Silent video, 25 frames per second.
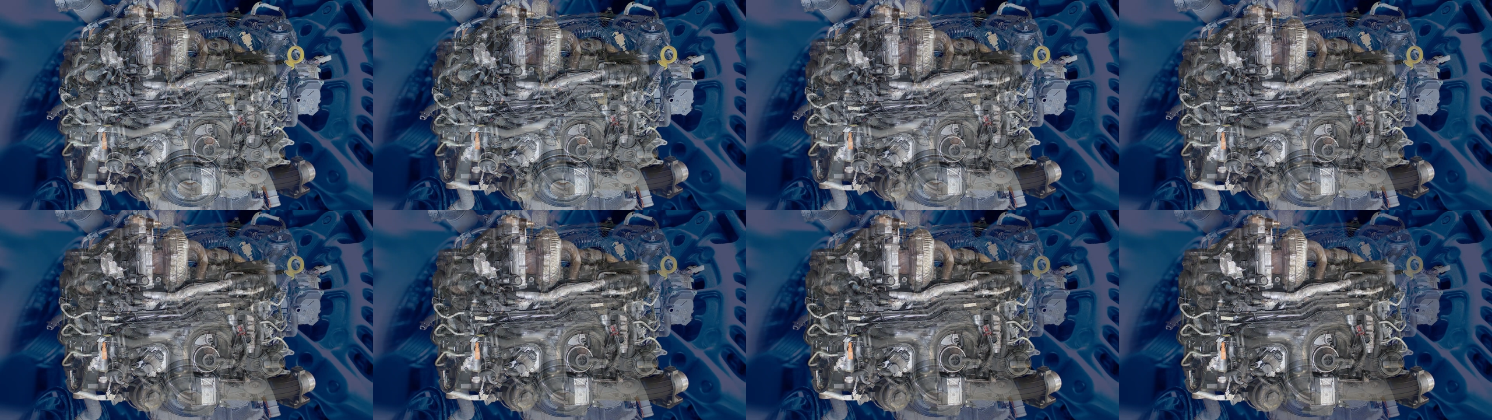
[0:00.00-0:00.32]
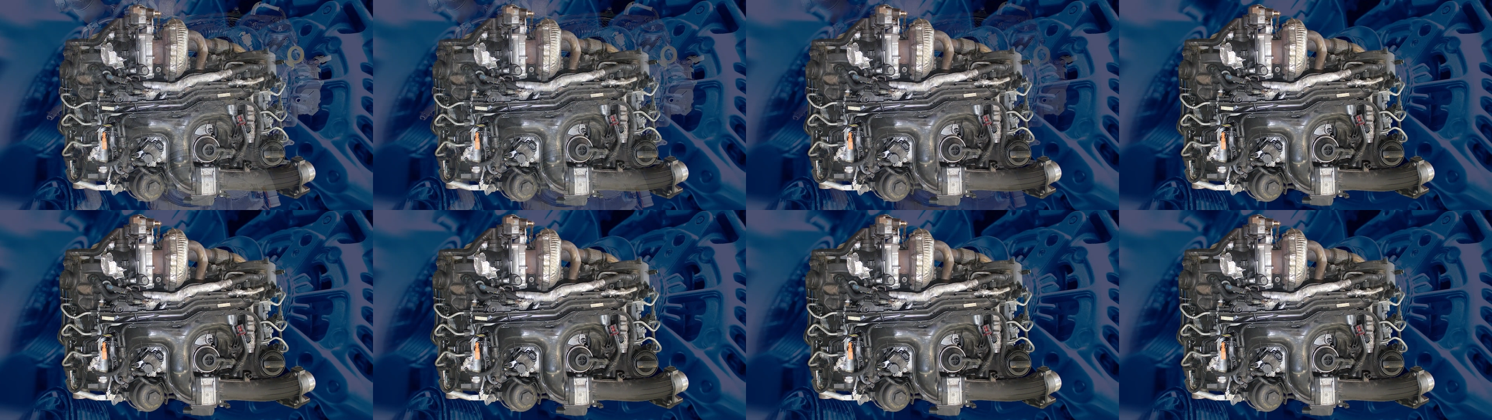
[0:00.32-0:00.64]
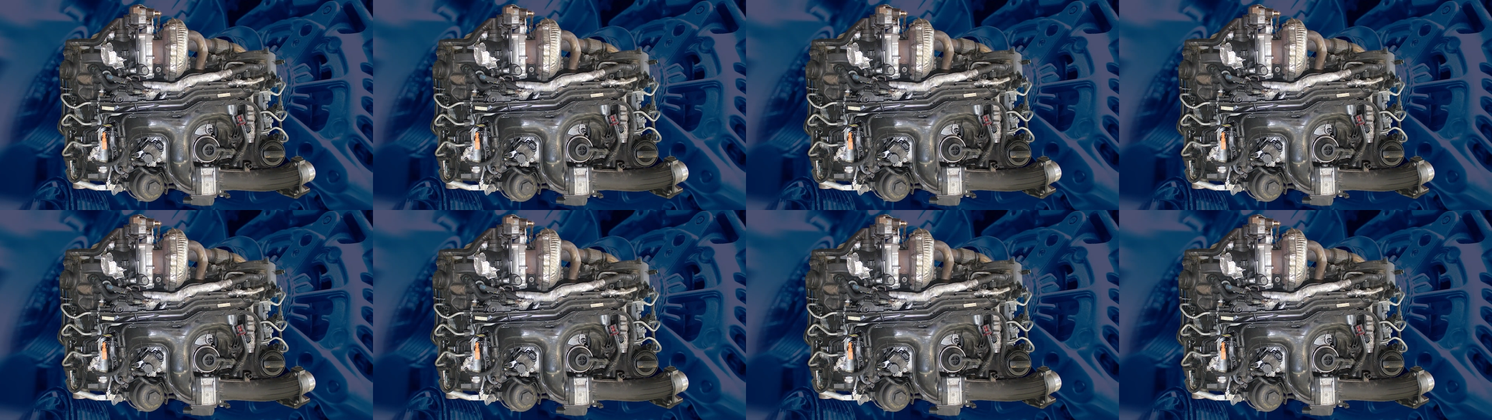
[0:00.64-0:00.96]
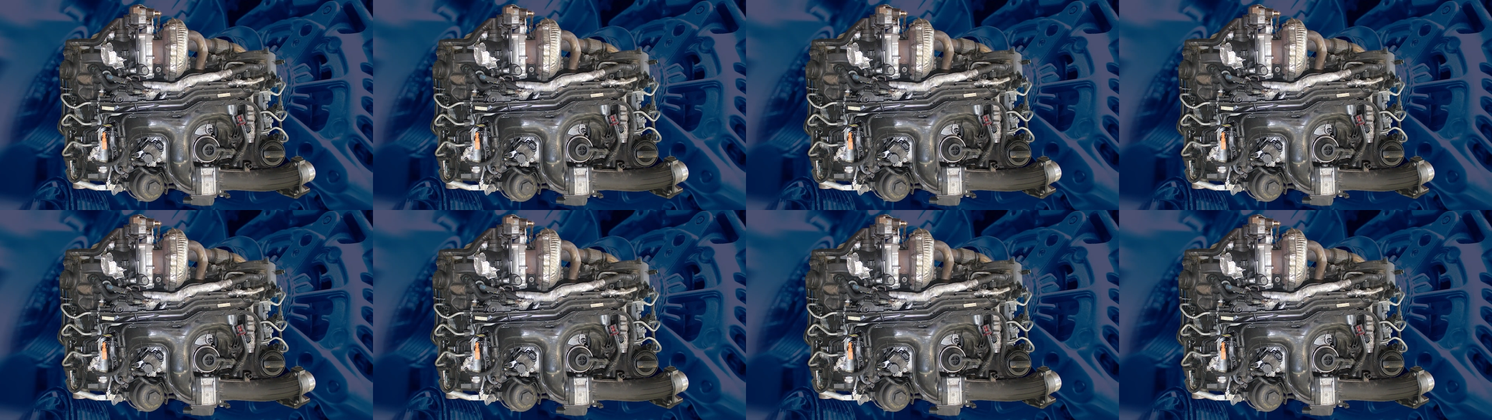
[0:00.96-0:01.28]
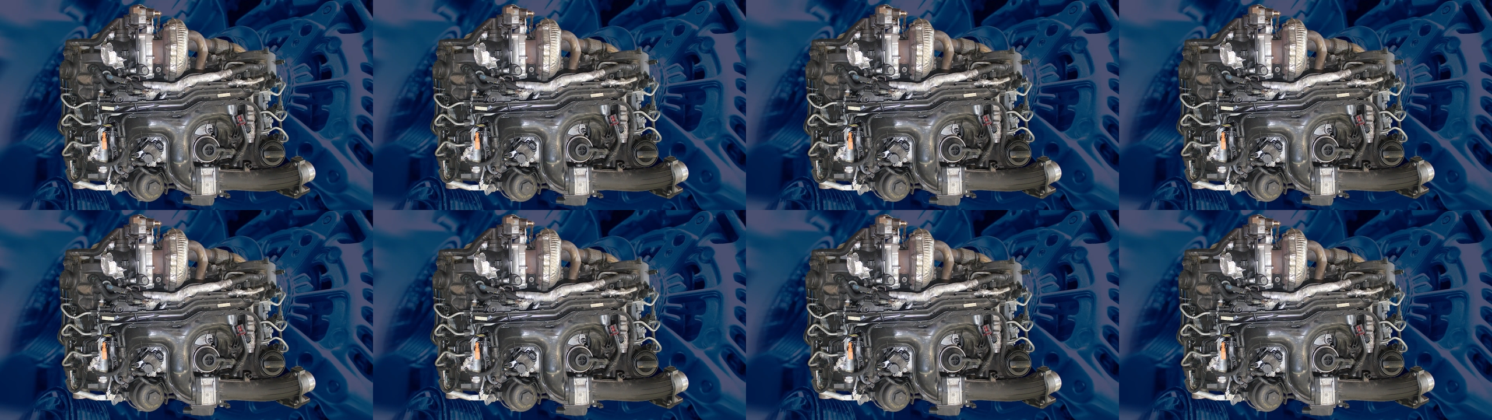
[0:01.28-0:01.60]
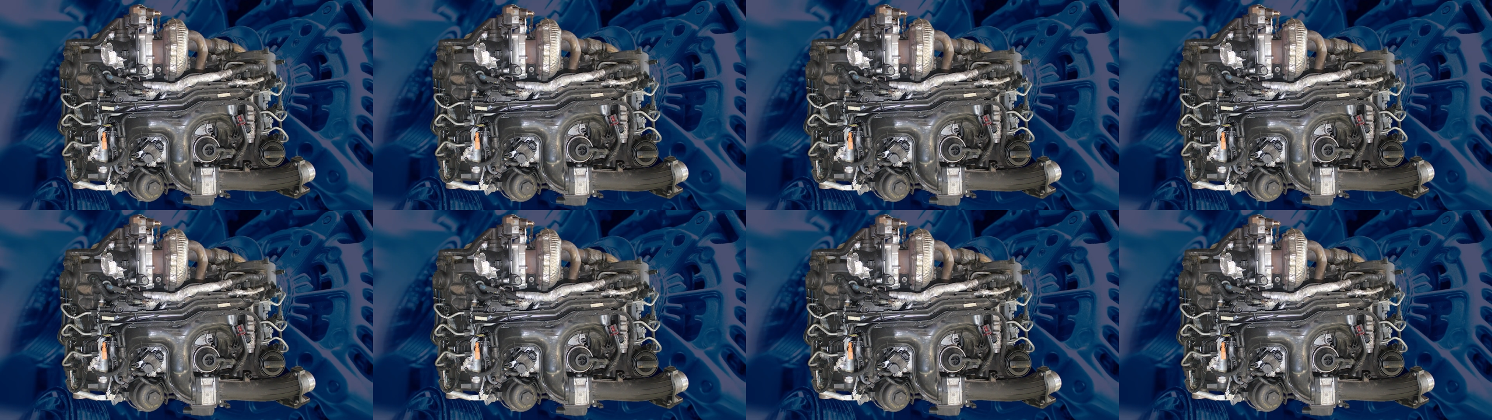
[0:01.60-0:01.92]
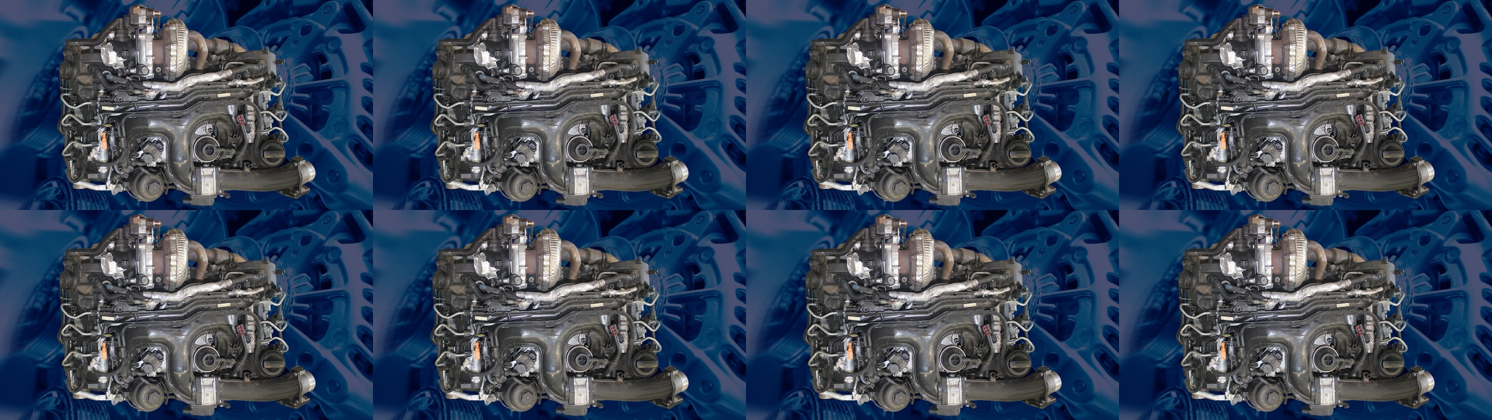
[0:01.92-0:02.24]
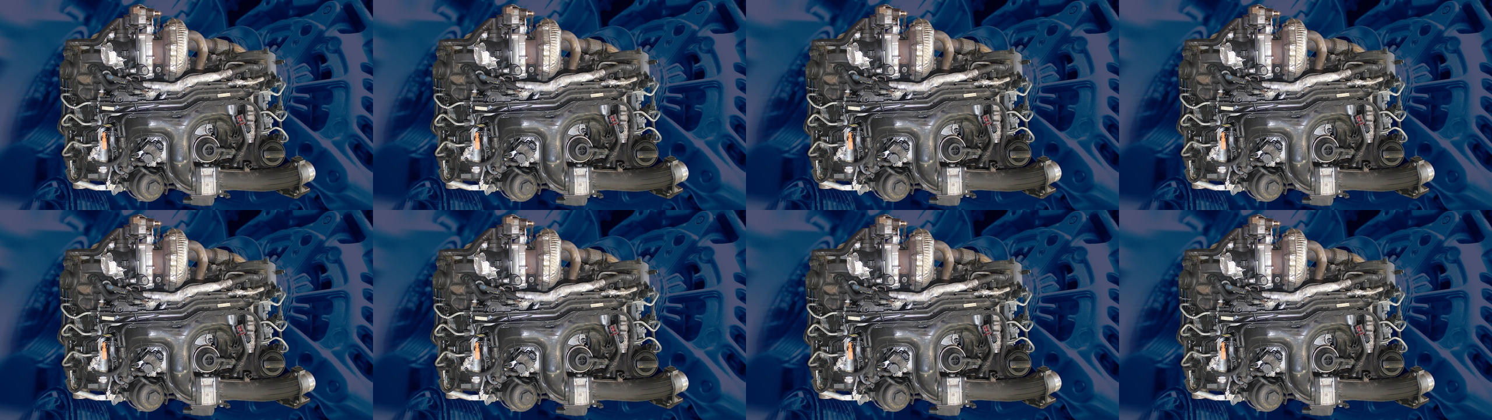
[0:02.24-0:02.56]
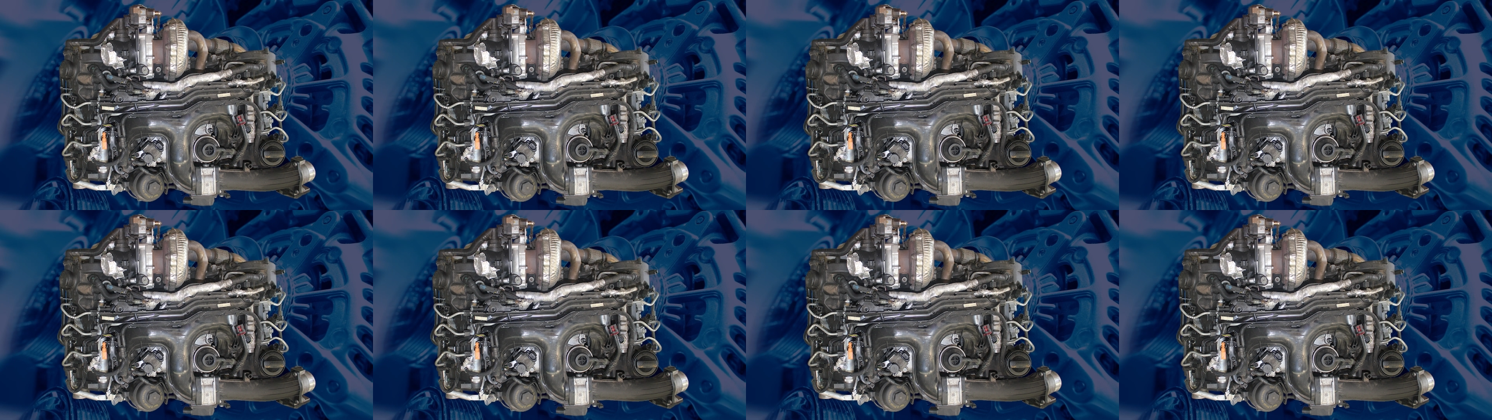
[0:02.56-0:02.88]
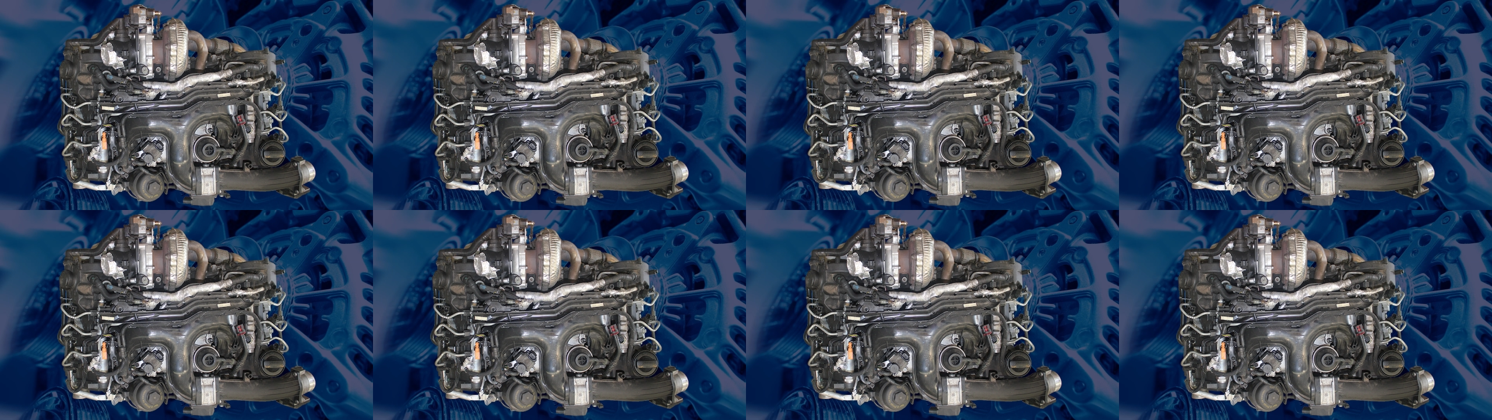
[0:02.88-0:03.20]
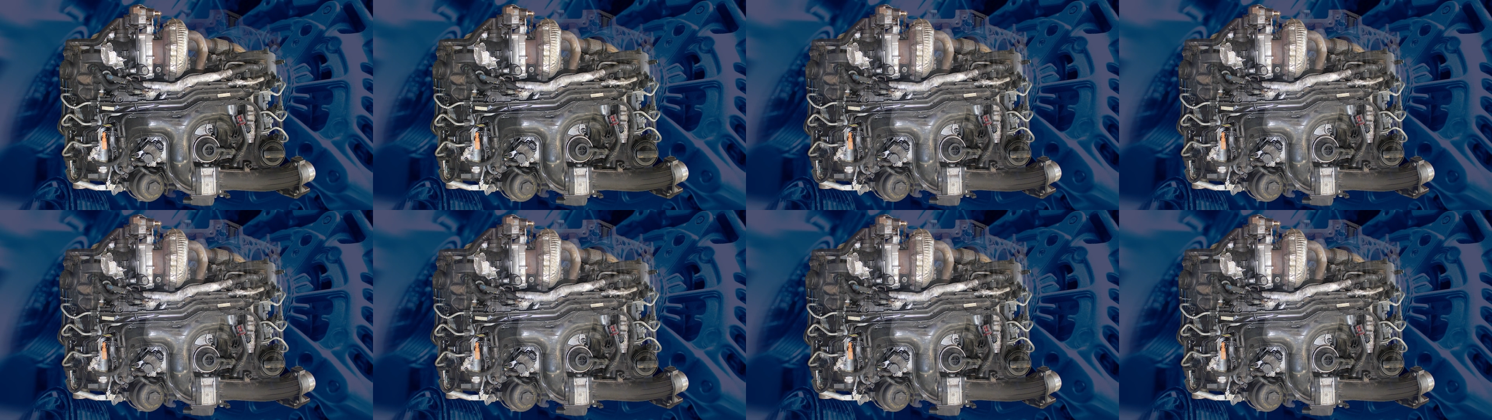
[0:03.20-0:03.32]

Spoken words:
No face is visible, so there are no lips to read.